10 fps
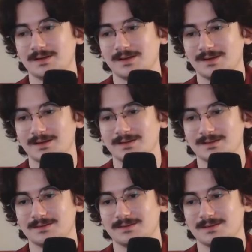
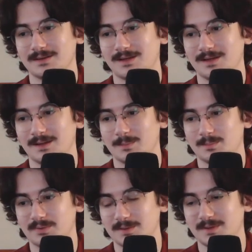and
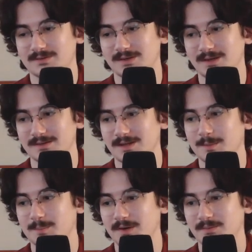pretty much anytime
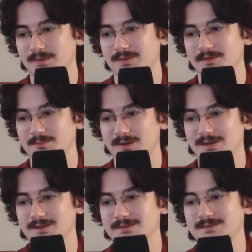I bought one of those
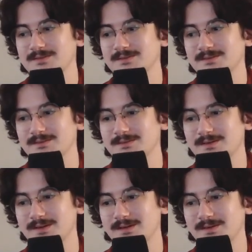products,
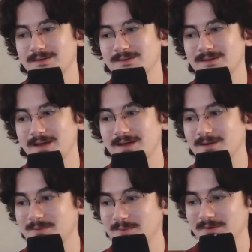it had
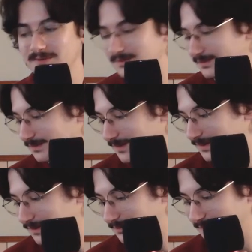a promotion
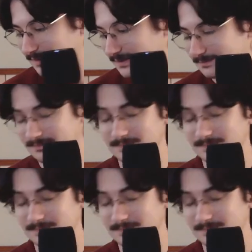that it was like